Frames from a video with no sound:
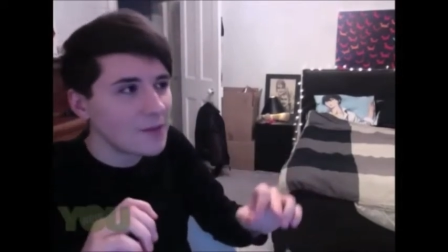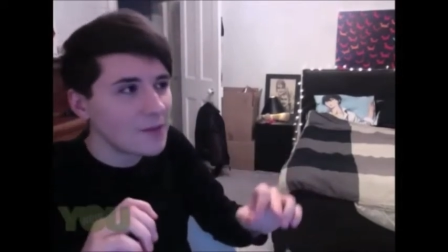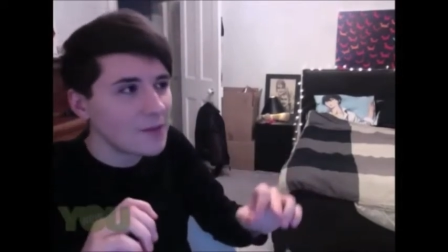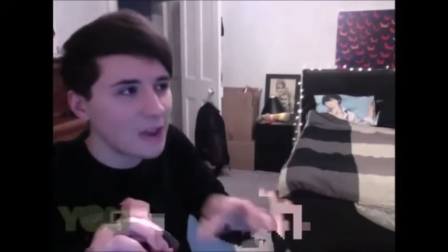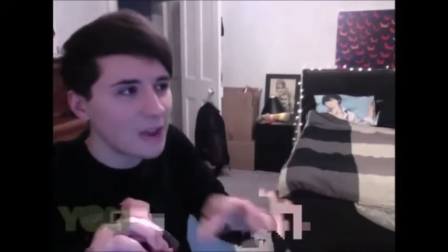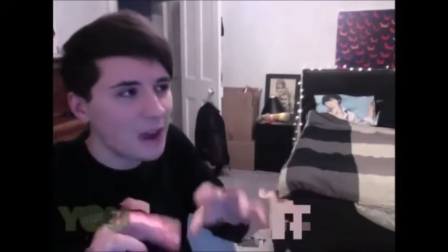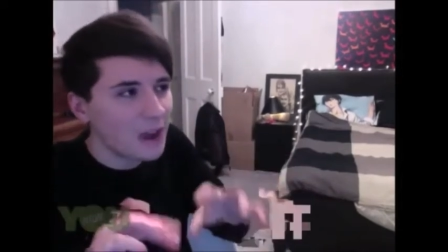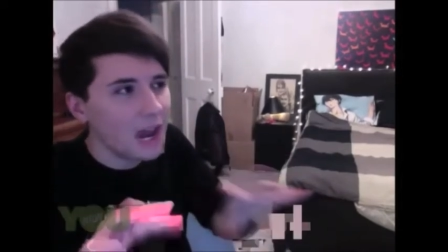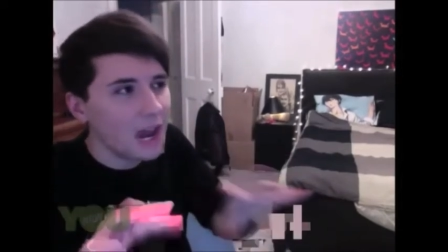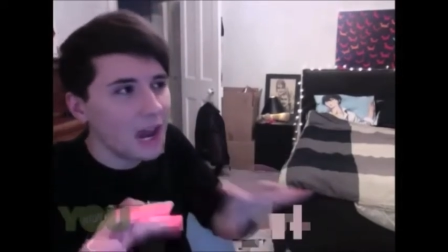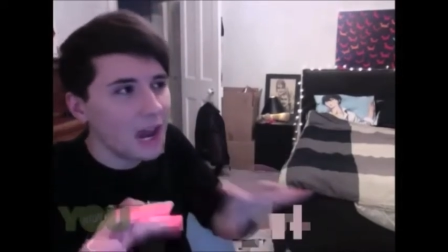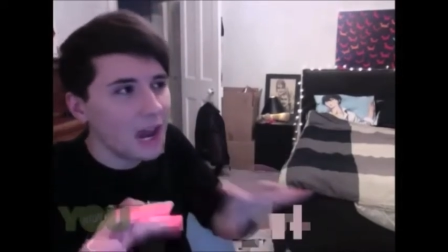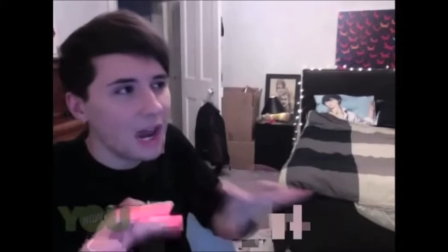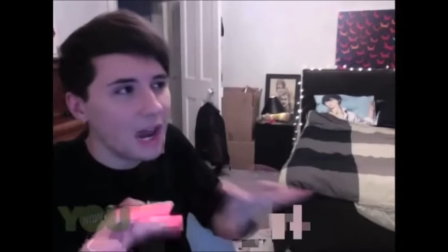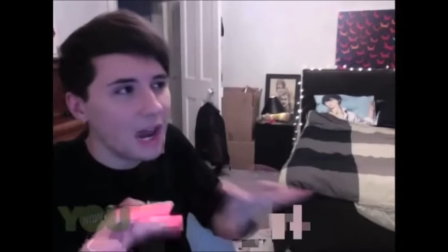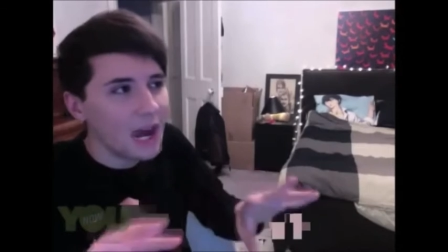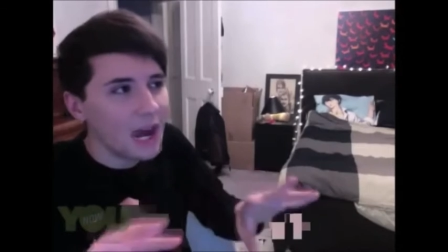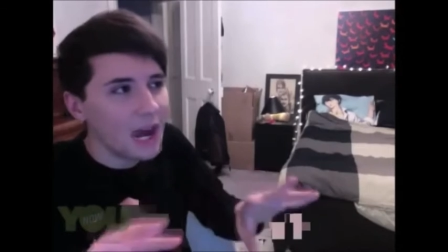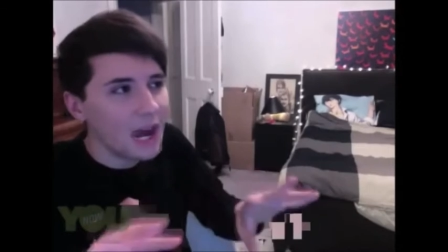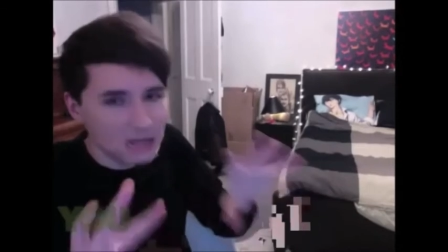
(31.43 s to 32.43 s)
I like
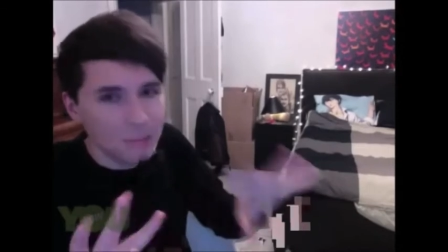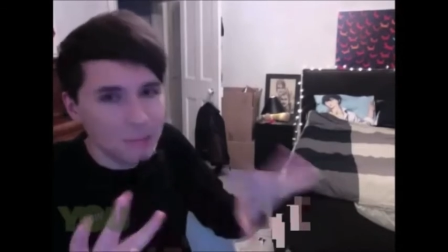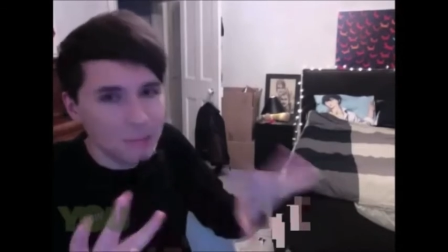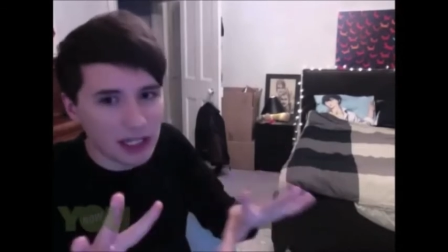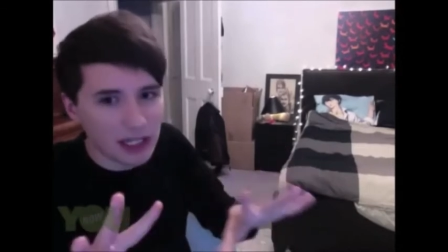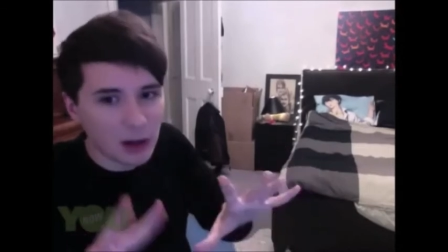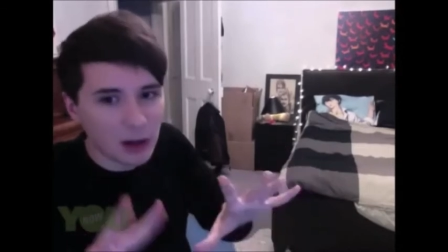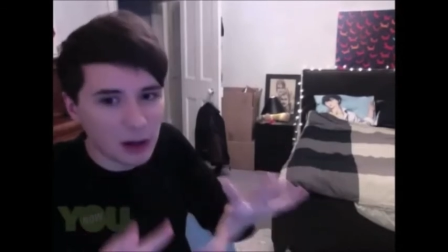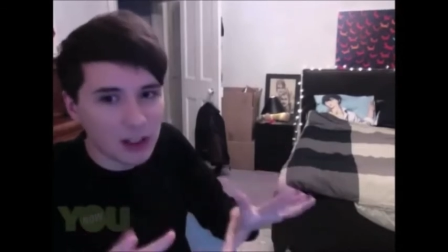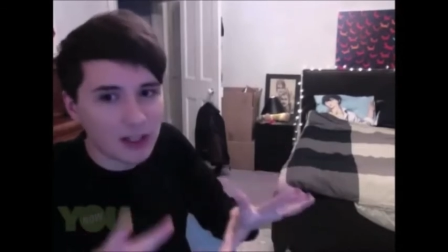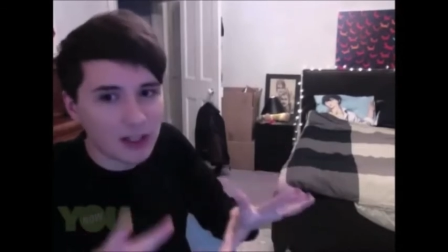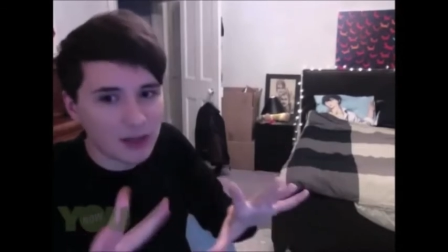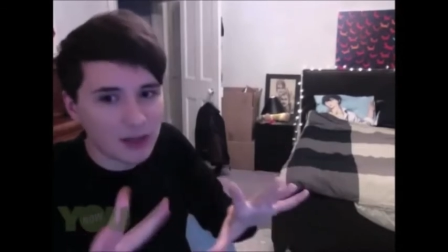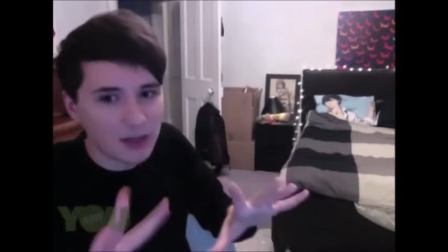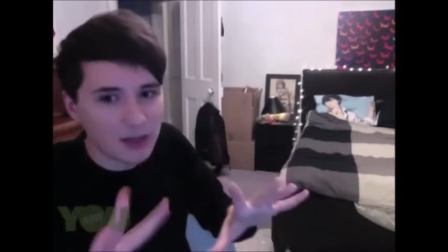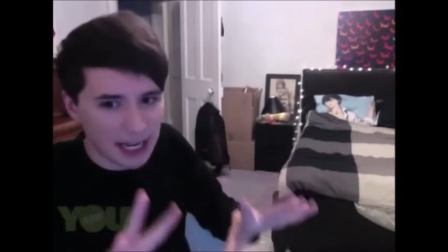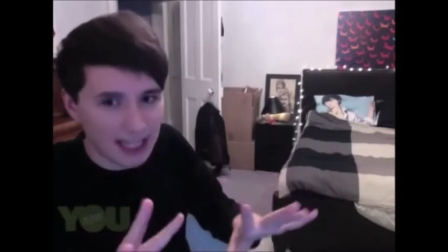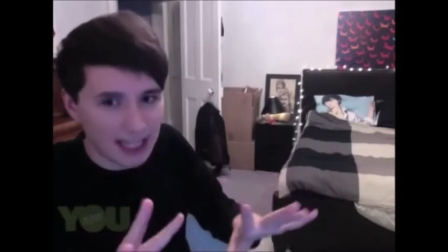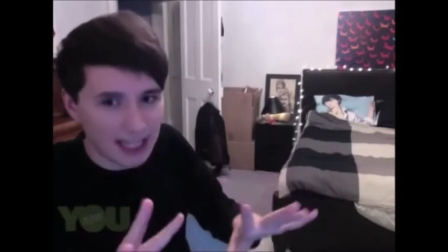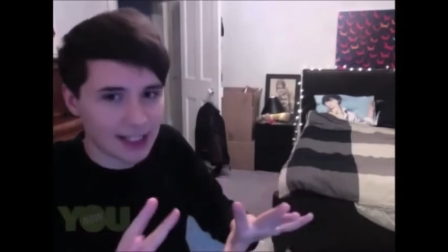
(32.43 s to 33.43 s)
experiencing lots of
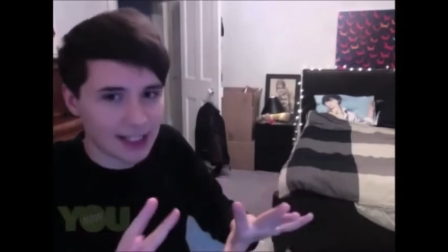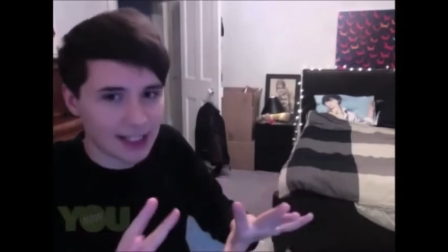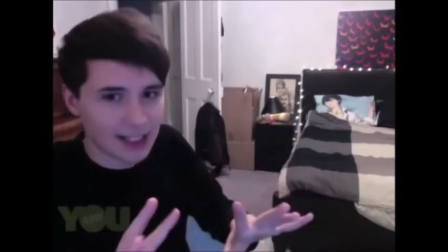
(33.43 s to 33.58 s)
tastes.